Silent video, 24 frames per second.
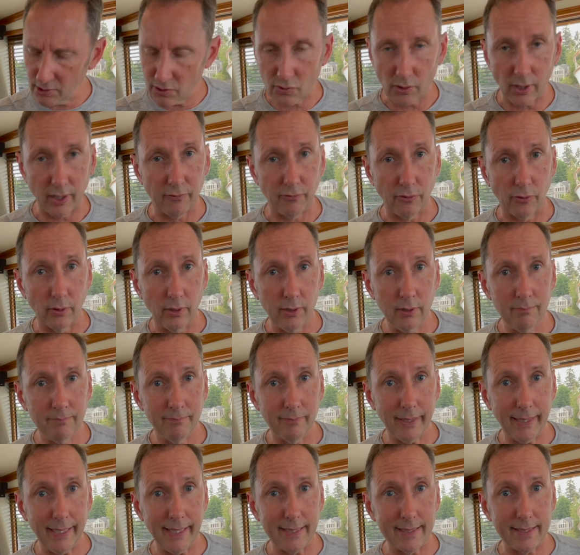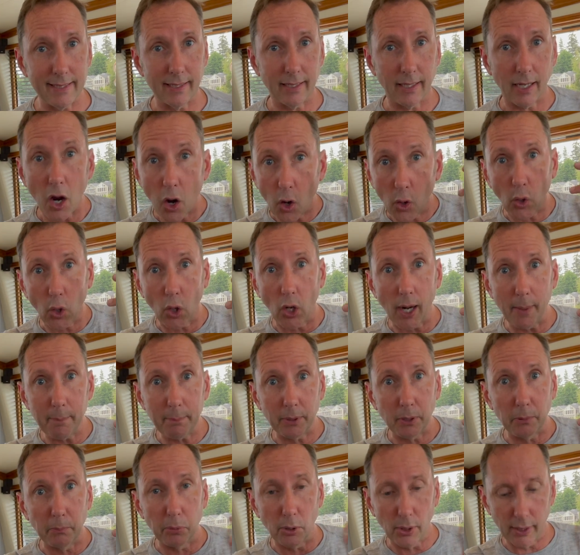straightforward, easy to wrap
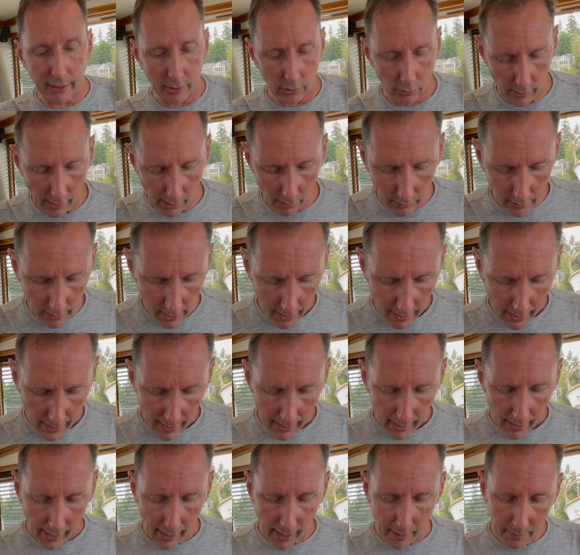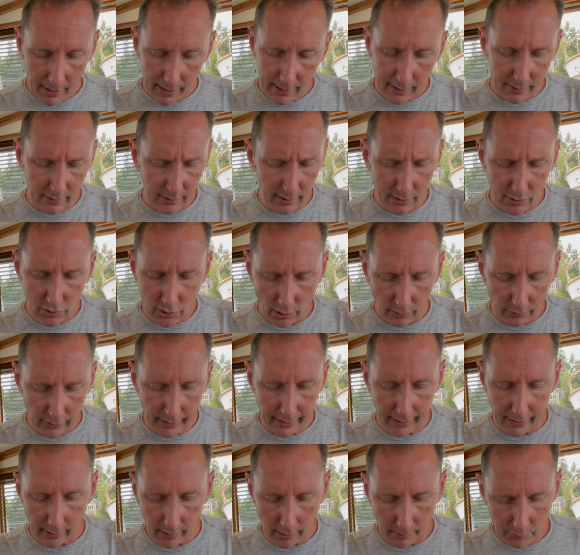your brain around. Um, and then this over
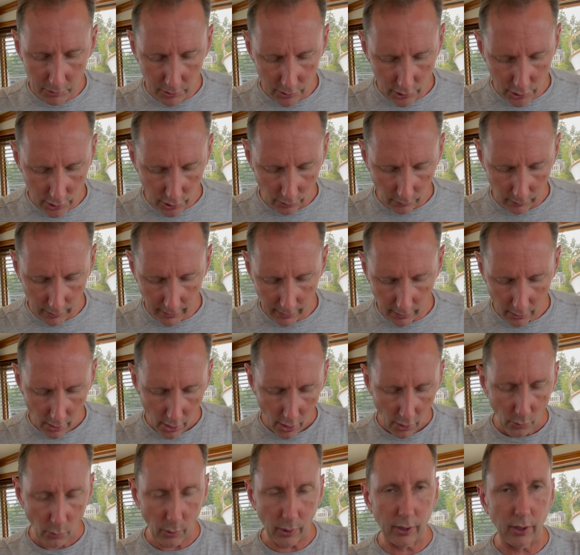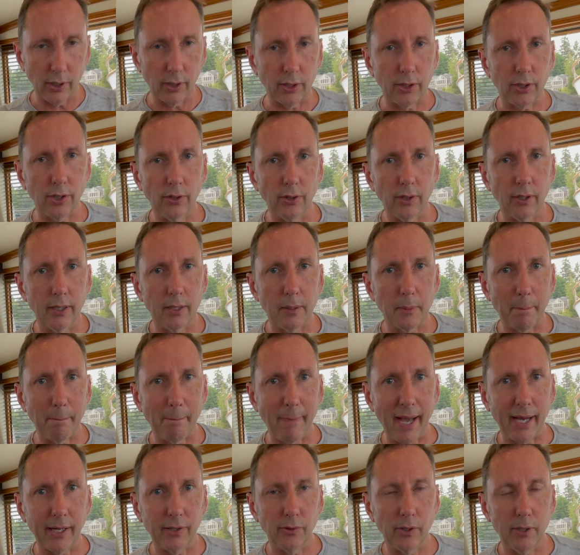here, I'm just showing what our current
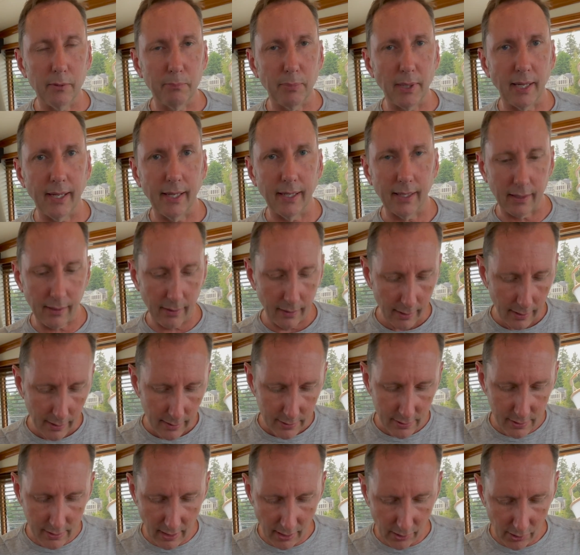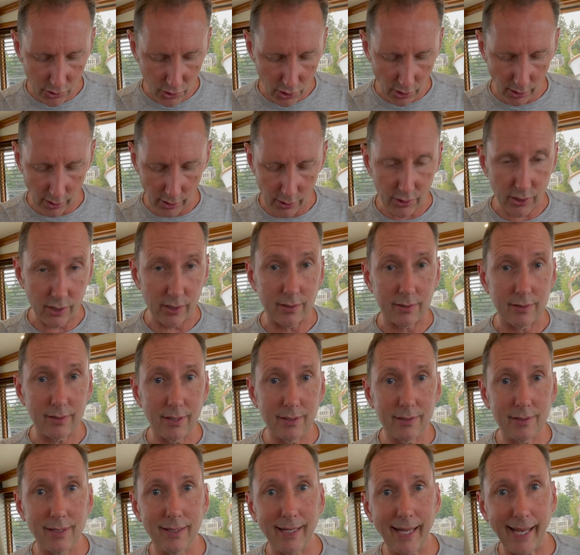battery bank state of charge is.
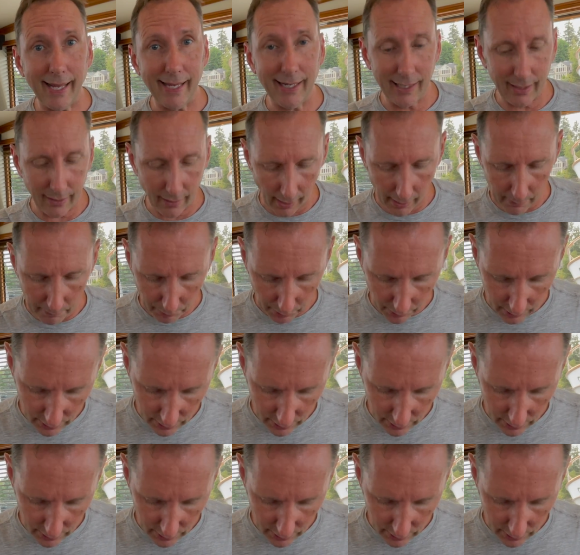It's at 89%,